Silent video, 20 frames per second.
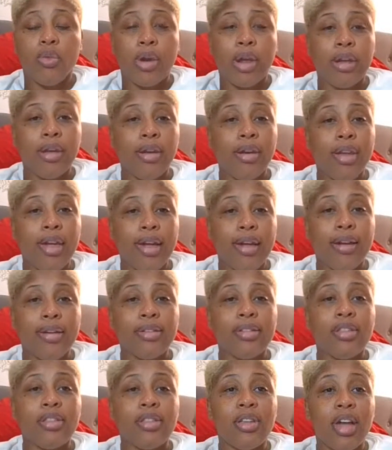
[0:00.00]

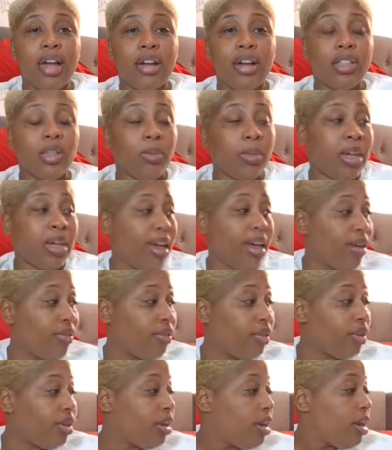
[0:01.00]
Recognize toxic
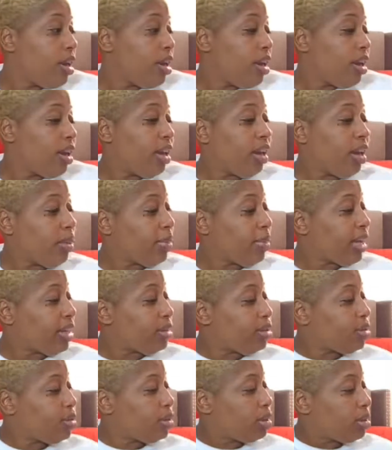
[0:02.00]
behavior. And I
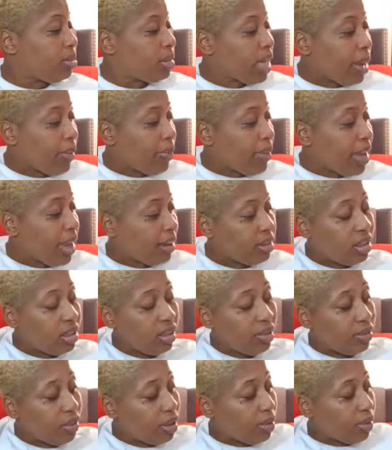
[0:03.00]
might do some type of
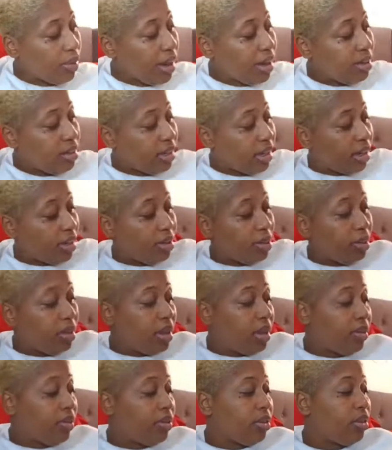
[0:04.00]
activity or writing down or
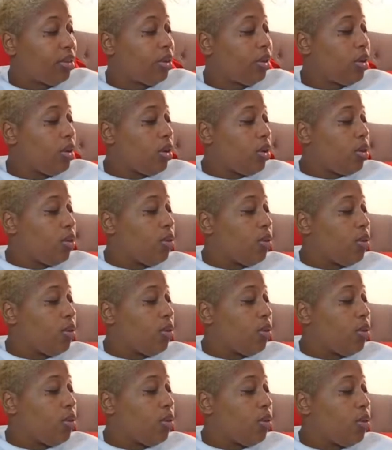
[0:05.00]
whatever,
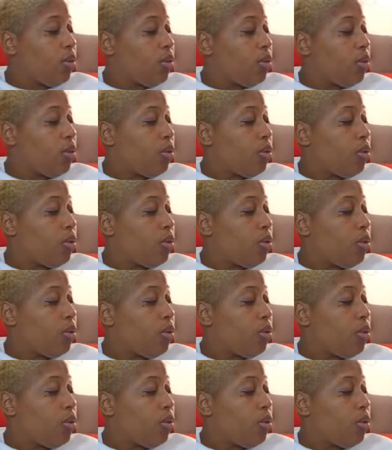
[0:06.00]
where we can
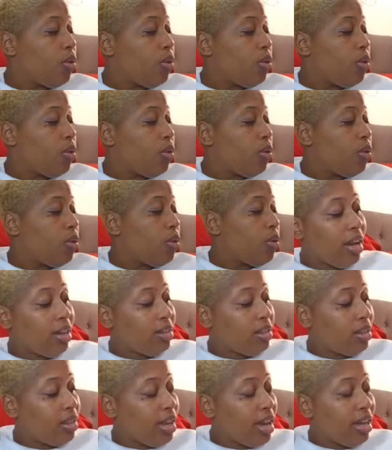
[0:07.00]
start to recognize
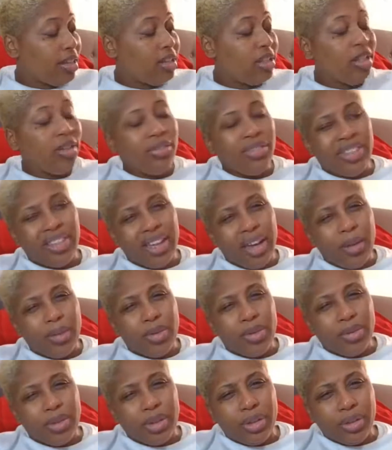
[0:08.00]
toxic activity.
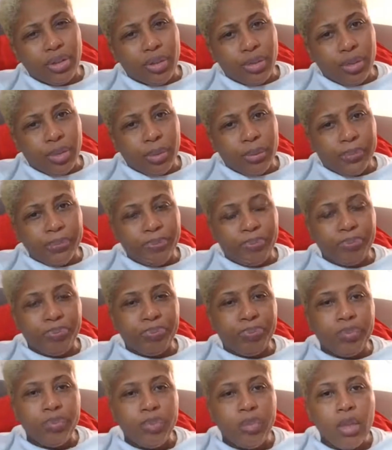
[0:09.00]
I'll do it in the group.
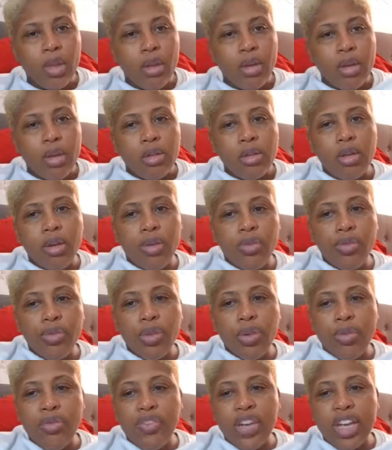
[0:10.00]
So if
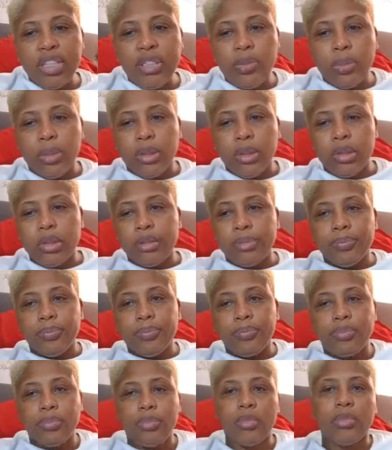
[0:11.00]
you're on Facebook,
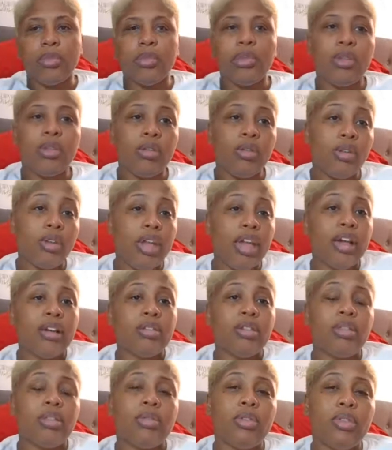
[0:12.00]
in the
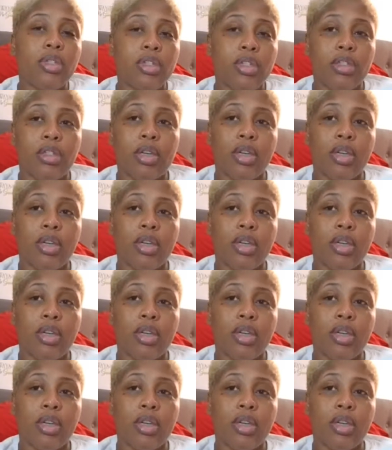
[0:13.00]
House of